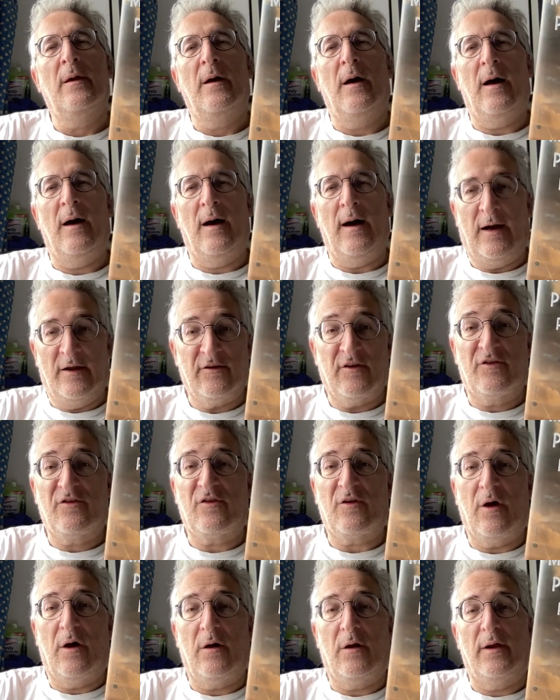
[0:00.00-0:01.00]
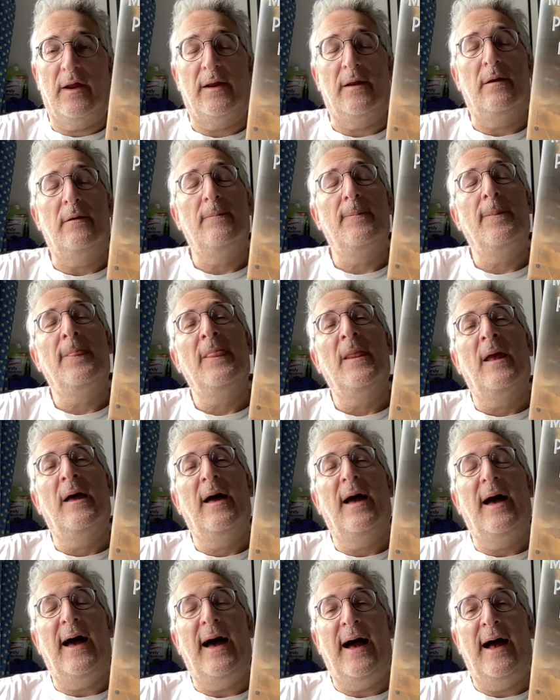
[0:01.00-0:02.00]
uh, under Stalin,
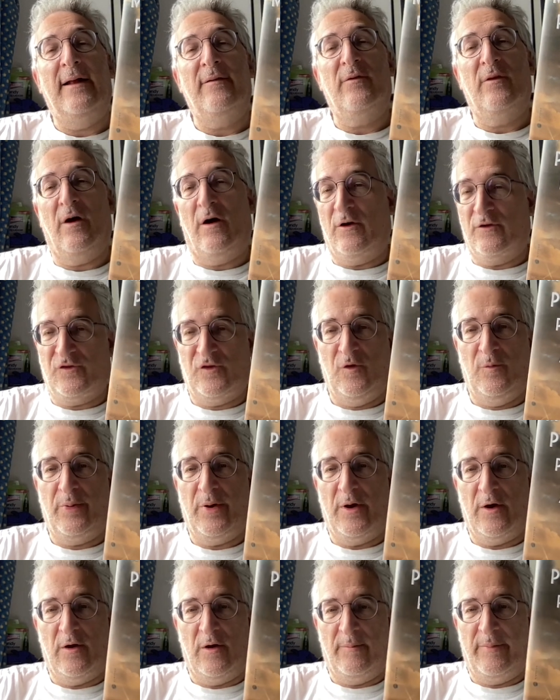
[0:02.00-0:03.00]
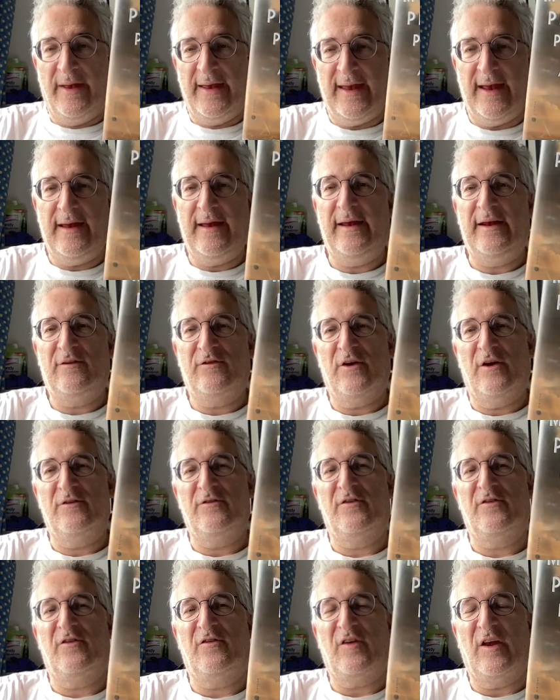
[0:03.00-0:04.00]
and are oh, superb. Here he turns
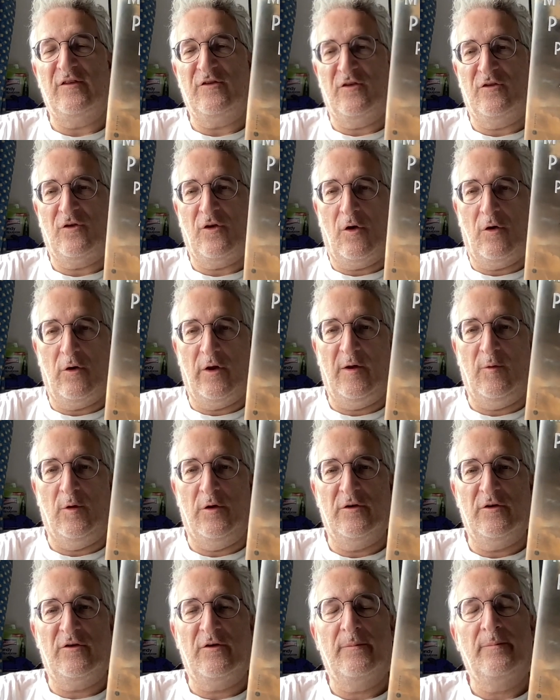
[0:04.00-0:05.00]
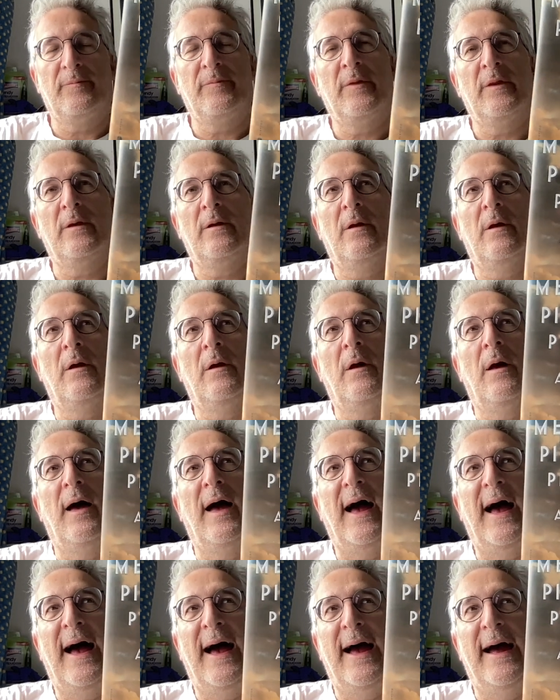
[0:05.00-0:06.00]
his attention to Hollywood
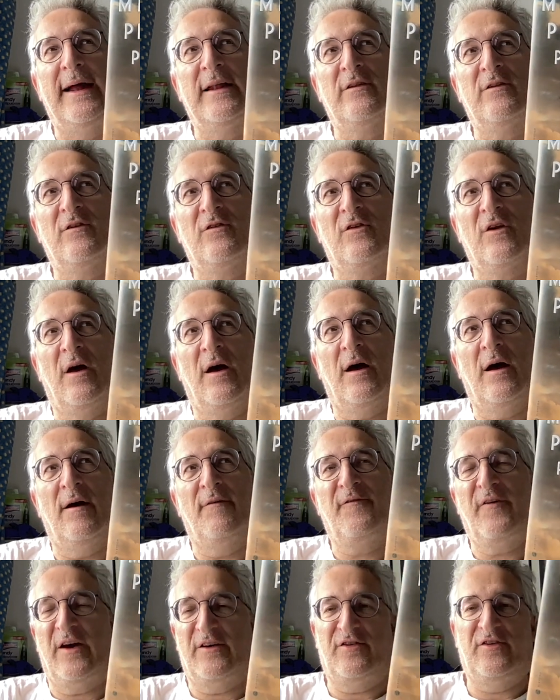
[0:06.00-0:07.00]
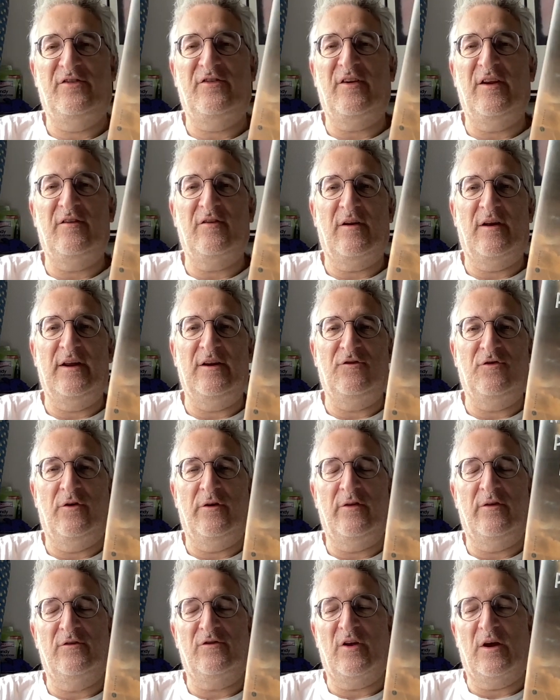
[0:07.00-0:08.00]
and uh, fascist Italy
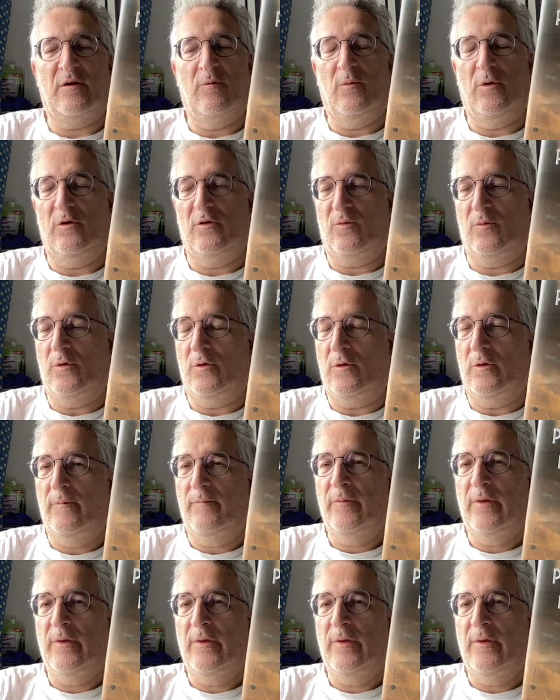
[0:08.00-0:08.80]
during the Second World War,